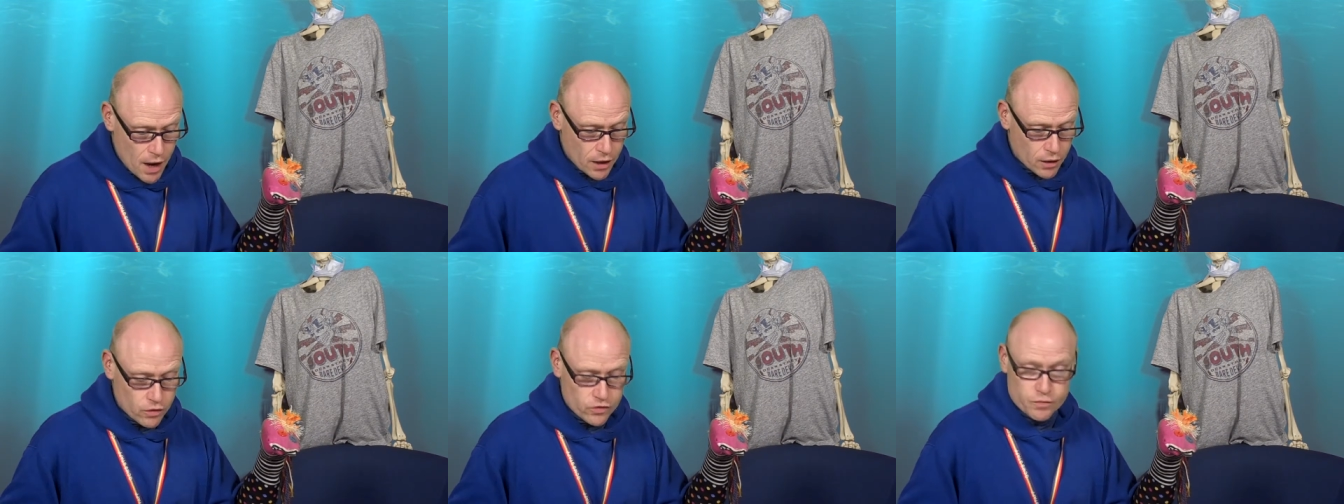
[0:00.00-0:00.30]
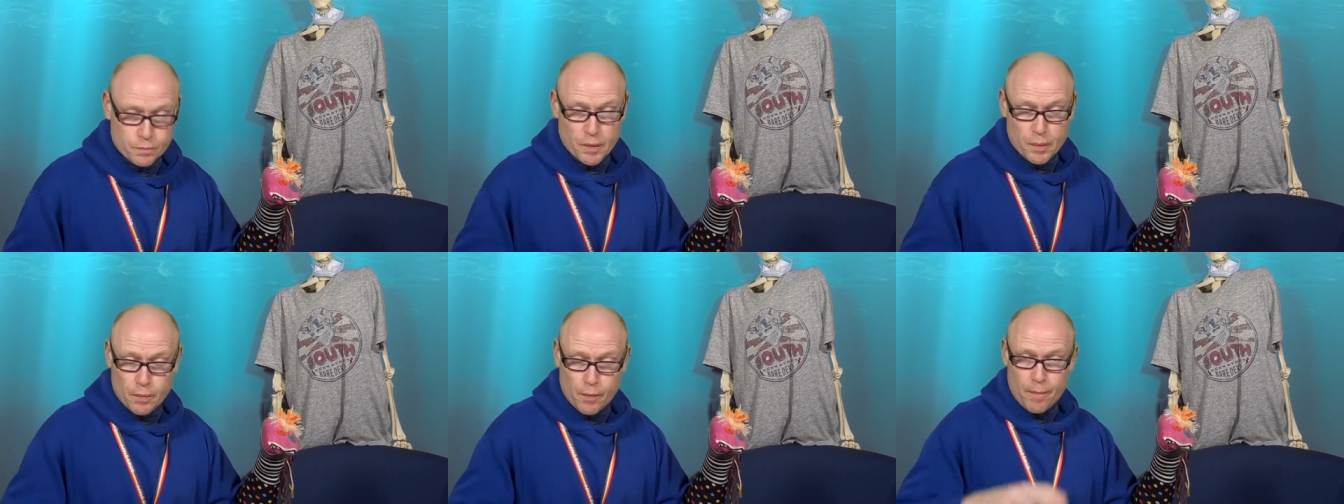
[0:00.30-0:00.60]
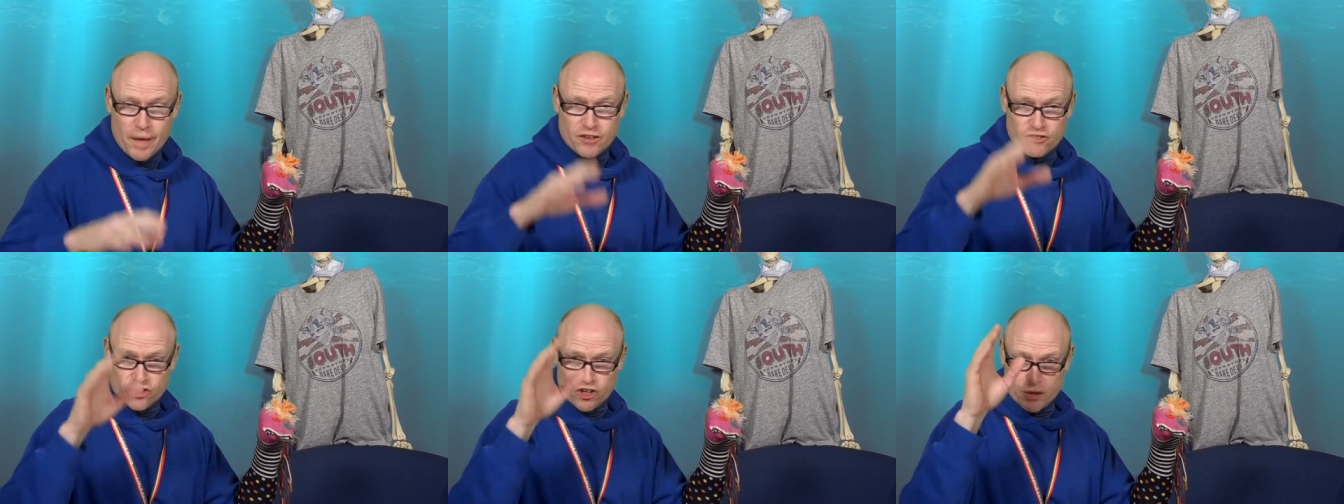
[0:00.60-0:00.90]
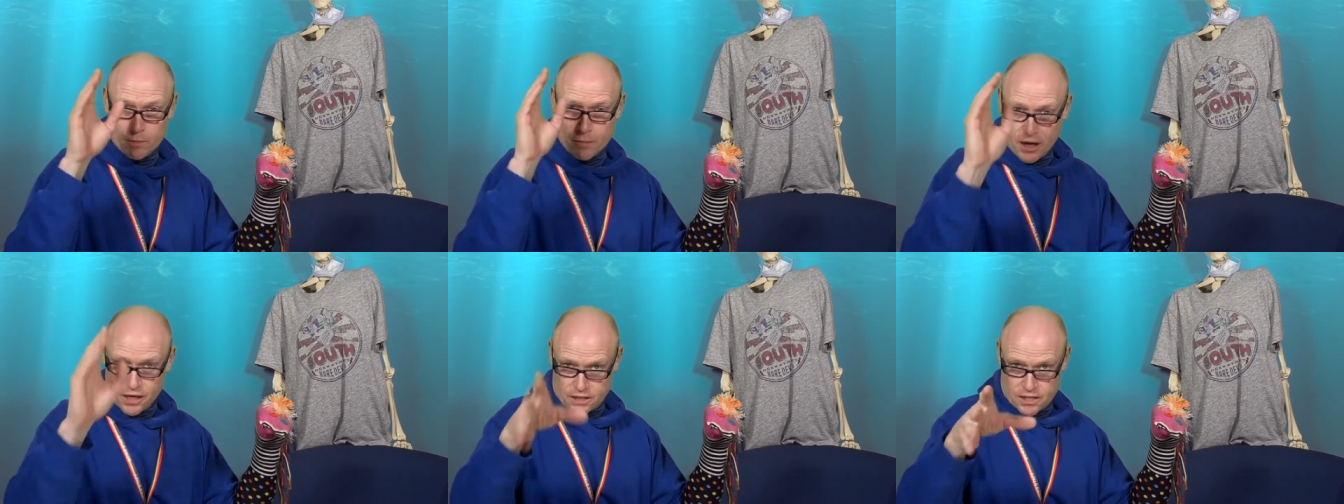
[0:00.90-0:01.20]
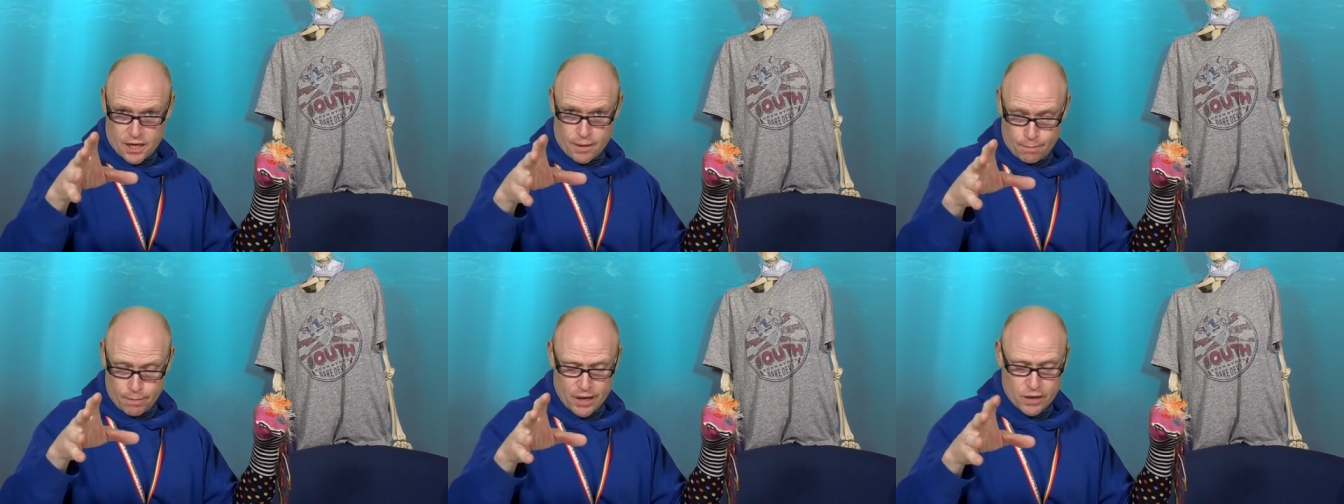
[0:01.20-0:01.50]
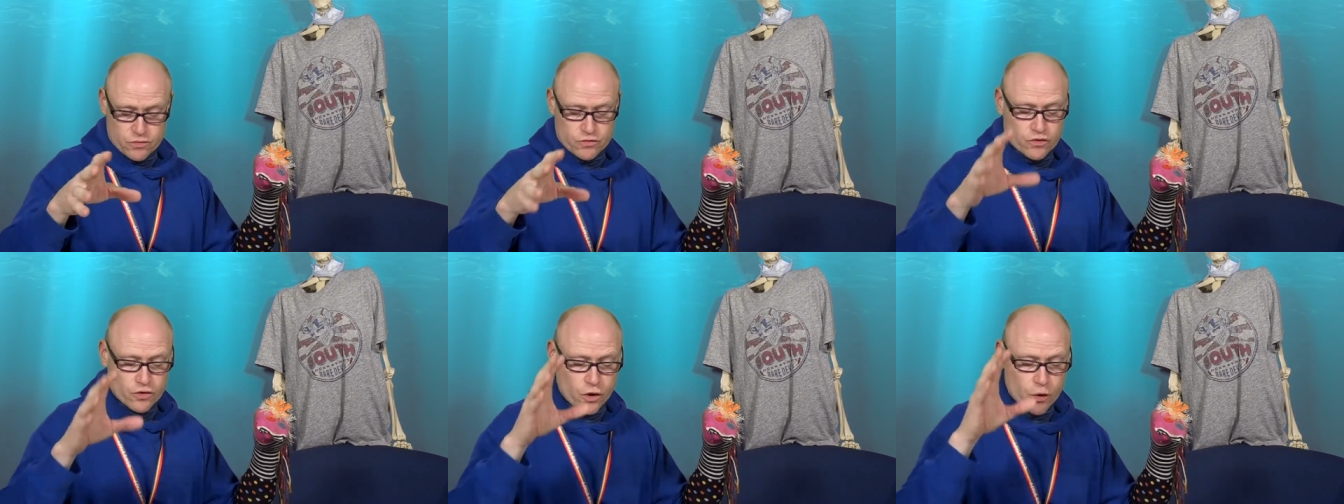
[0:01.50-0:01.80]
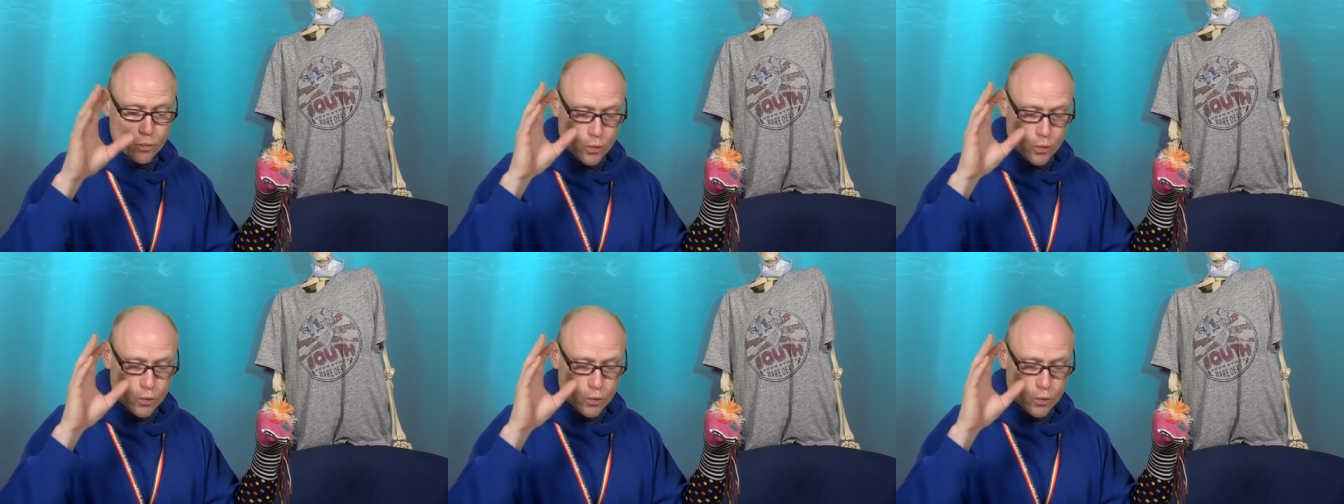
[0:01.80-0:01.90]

and lots of people mentioning Make £10 Grow.